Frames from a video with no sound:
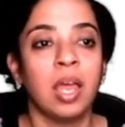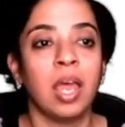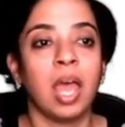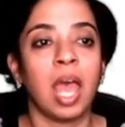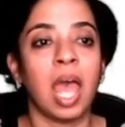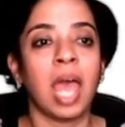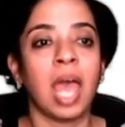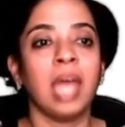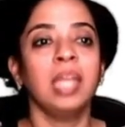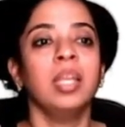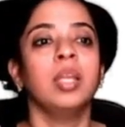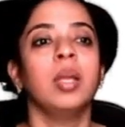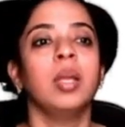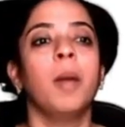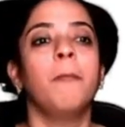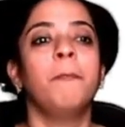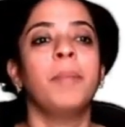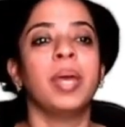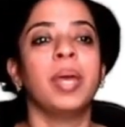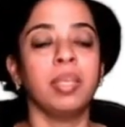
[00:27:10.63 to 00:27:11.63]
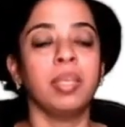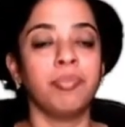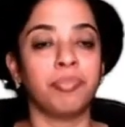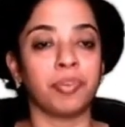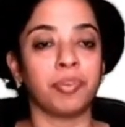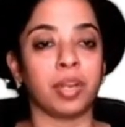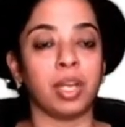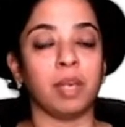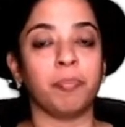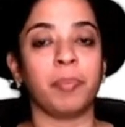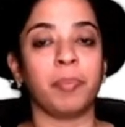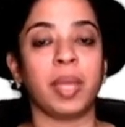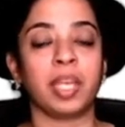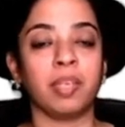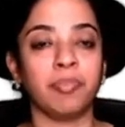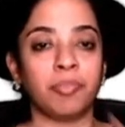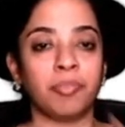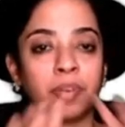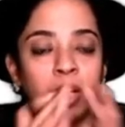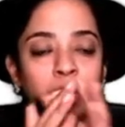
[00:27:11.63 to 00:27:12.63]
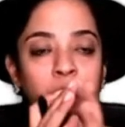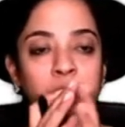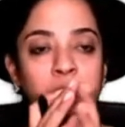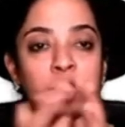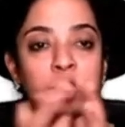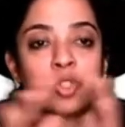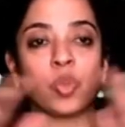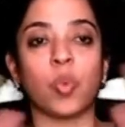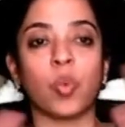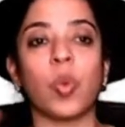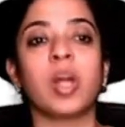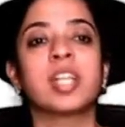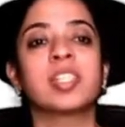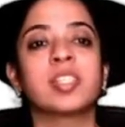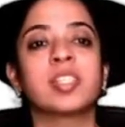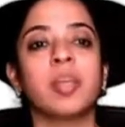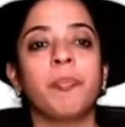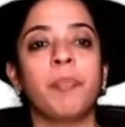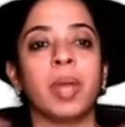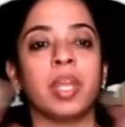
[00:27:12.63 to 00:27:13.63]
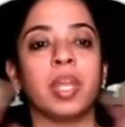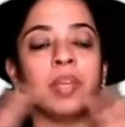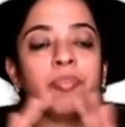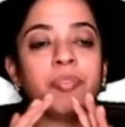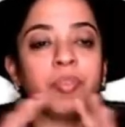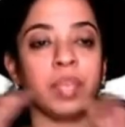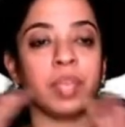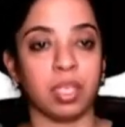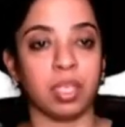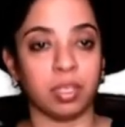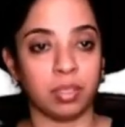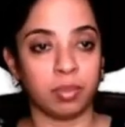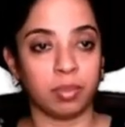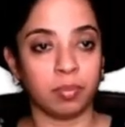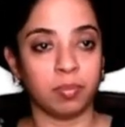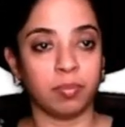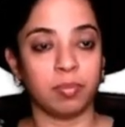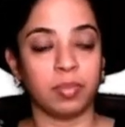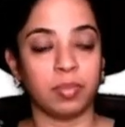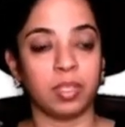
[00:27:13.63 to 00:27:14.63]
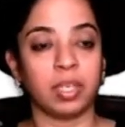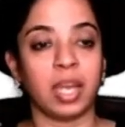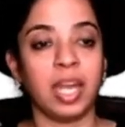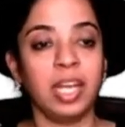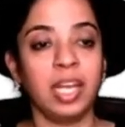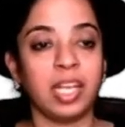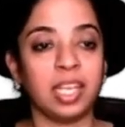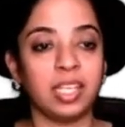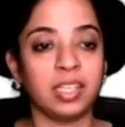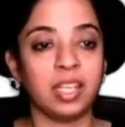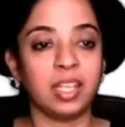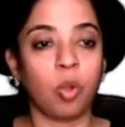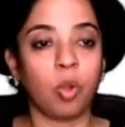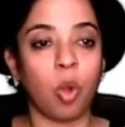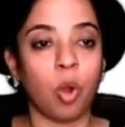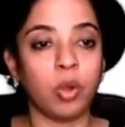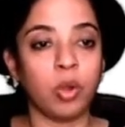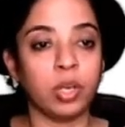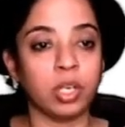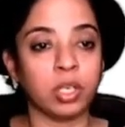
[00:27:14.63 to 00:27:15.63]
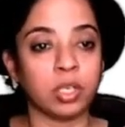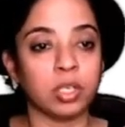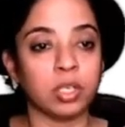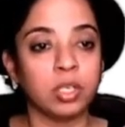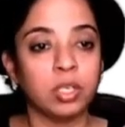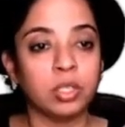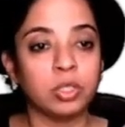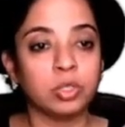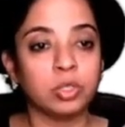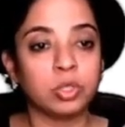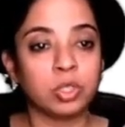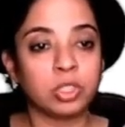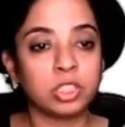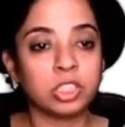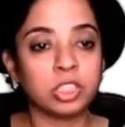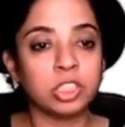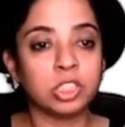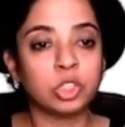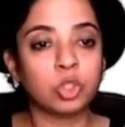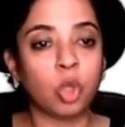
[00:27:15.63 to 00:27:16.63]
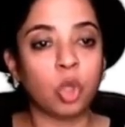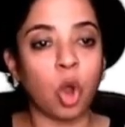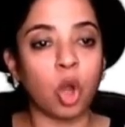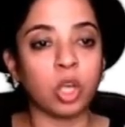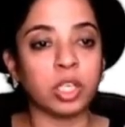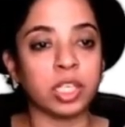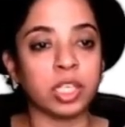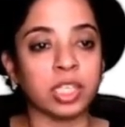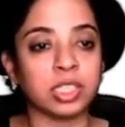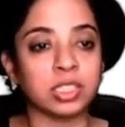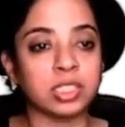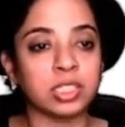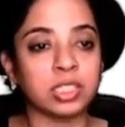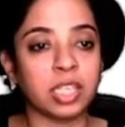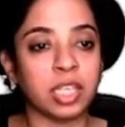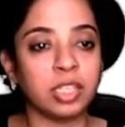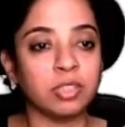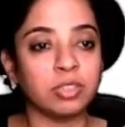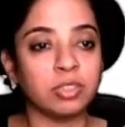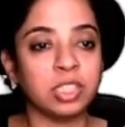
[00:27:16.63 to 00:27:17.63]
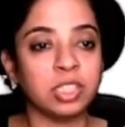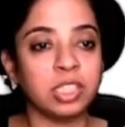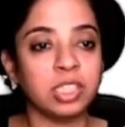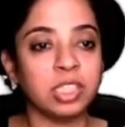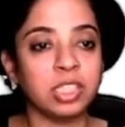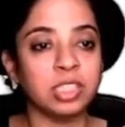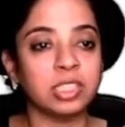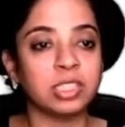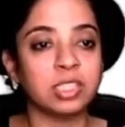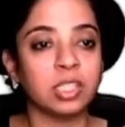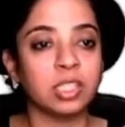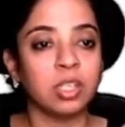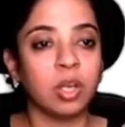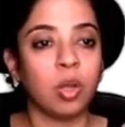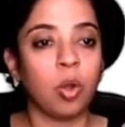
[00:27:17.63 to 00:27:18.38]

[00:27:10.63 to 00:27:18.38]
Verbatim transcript: and peripheral. Peripheral means towards the periphery, right? In the corner. So this is cortex. Can you see this?